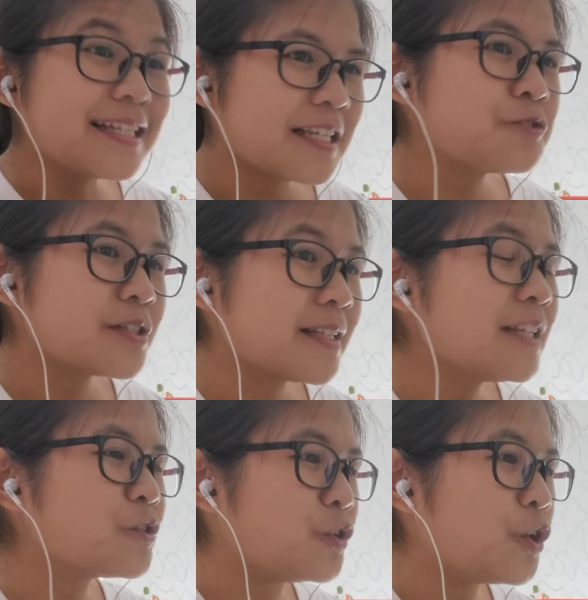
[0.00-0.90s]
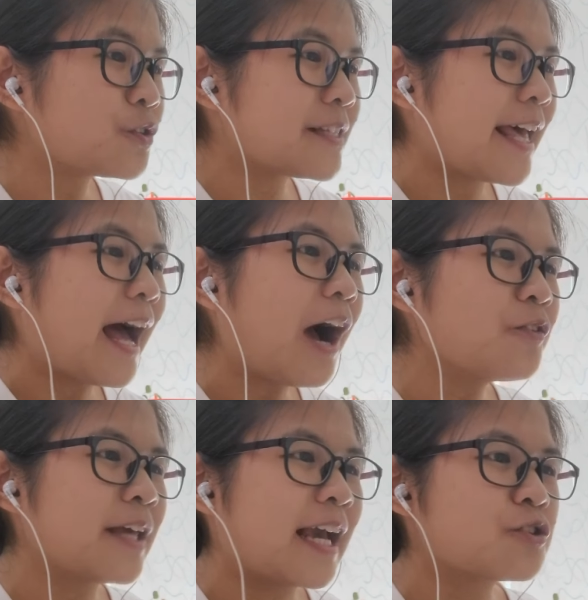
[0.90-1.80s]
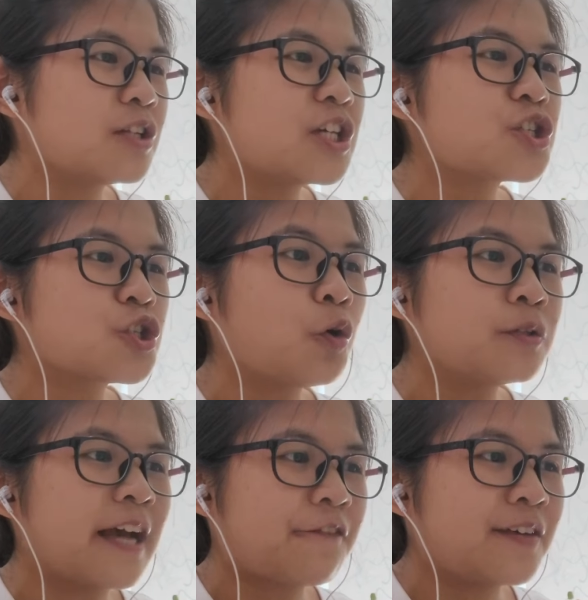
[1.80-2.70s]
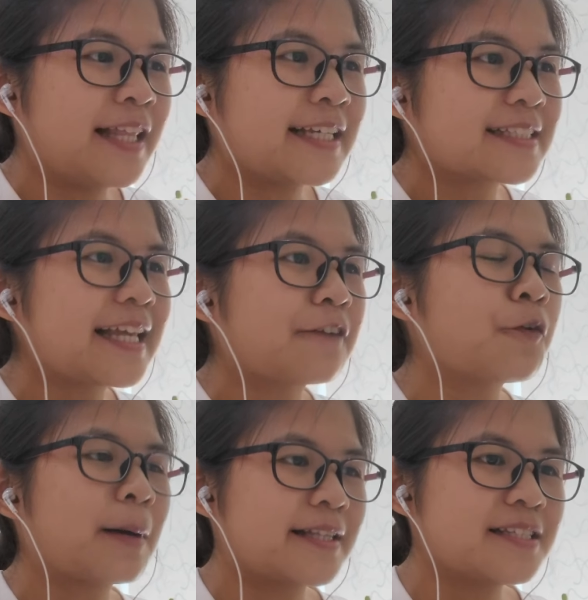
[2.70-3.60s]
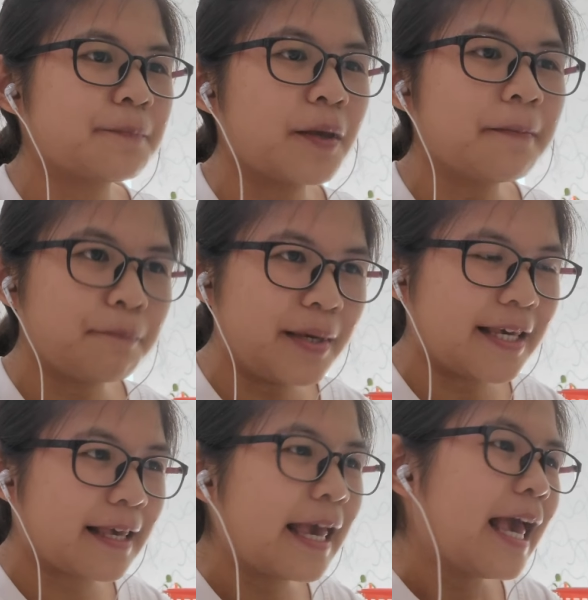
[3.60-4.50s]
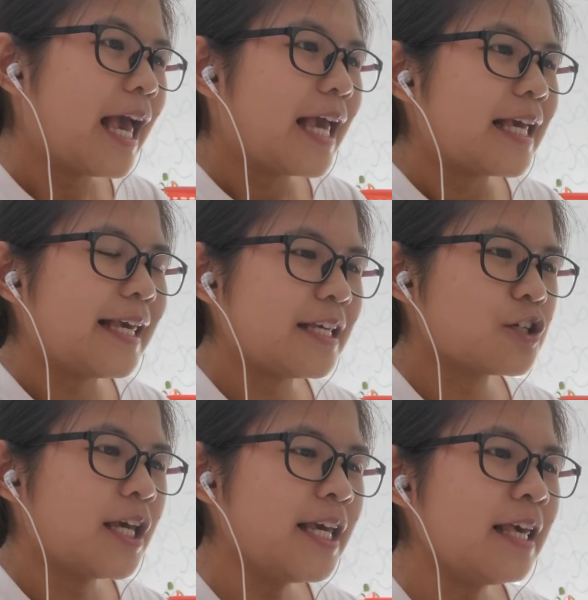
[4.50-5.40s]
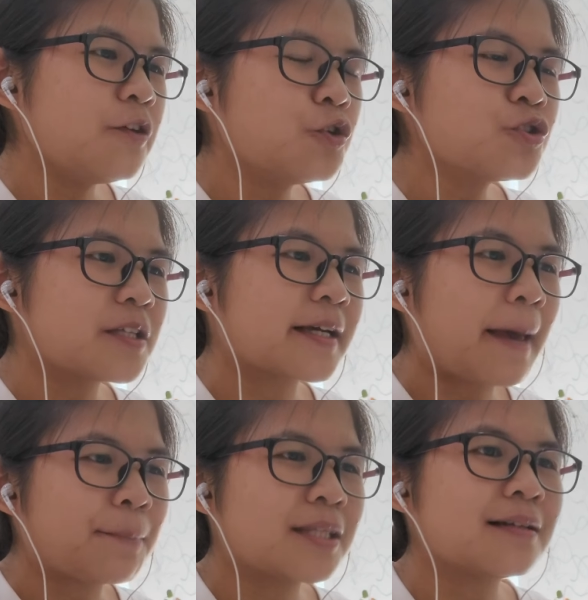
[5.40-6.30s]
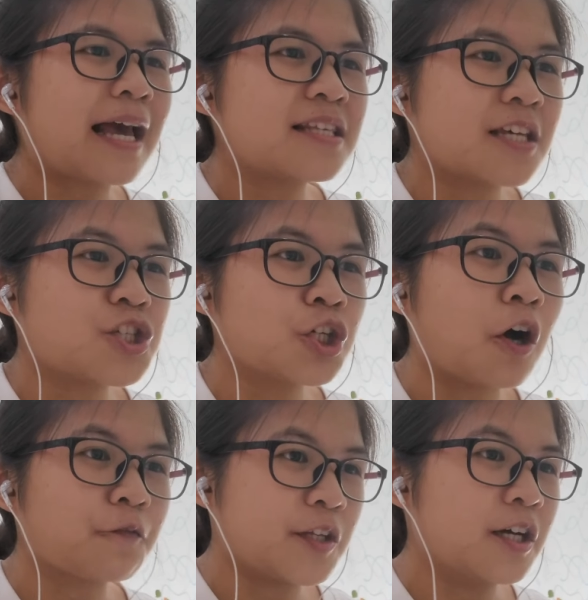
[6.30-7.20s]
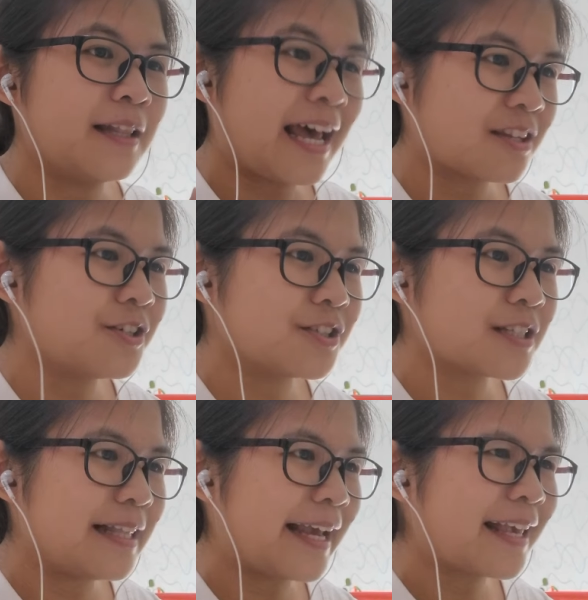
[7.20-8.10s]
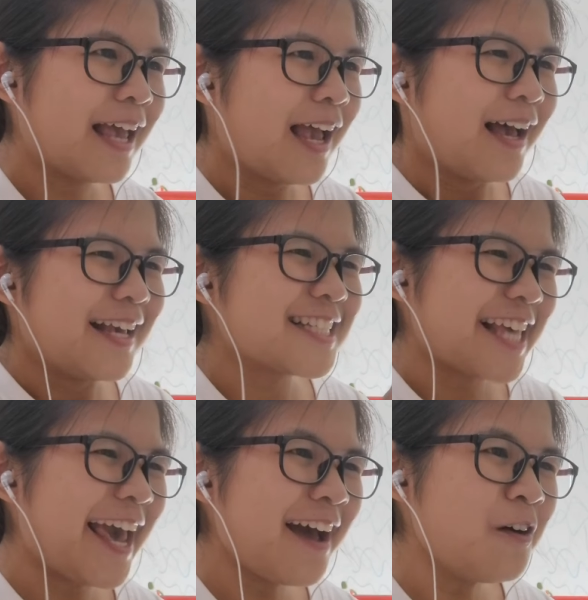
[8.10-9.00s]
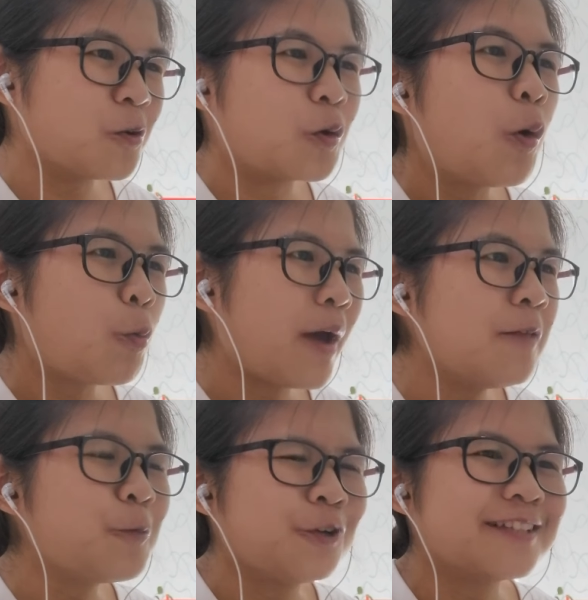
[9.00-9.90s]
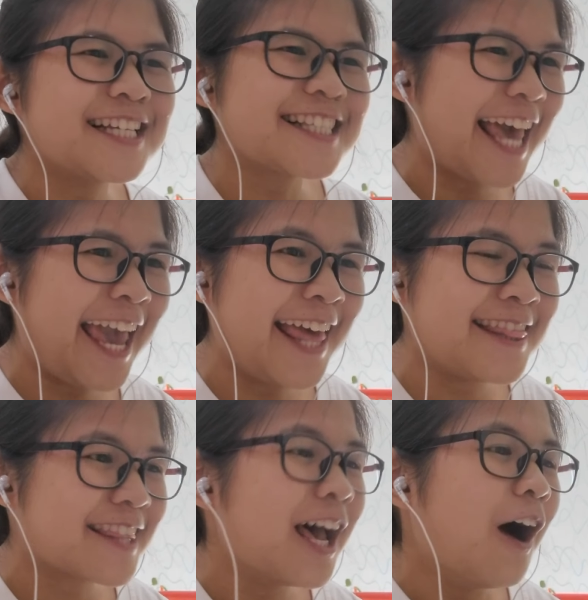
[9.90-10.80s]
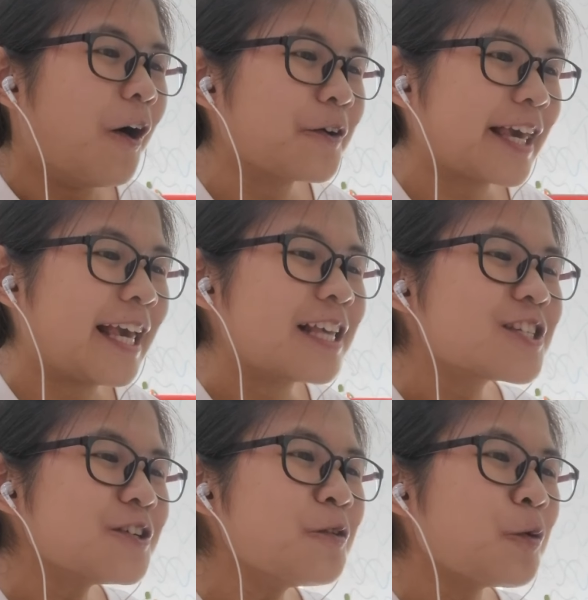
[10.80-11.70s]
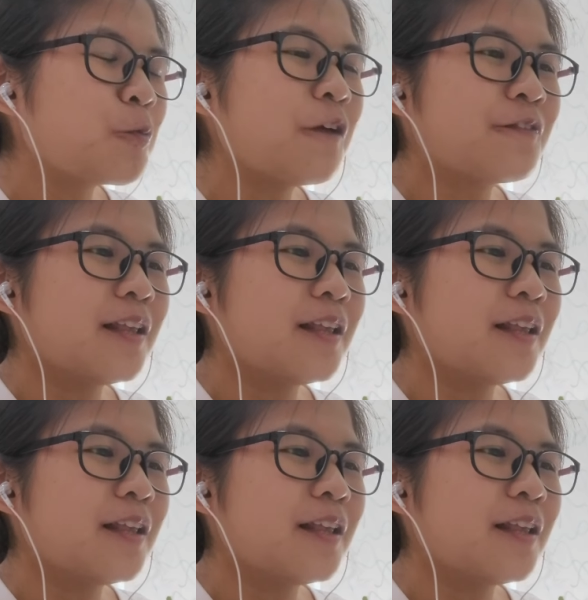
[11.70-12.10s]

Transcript: it's interesting to note that how they actually show their feelings. Like for participant B, he used the capitalization of the letters, like, it's hell, when will this end? Okay, so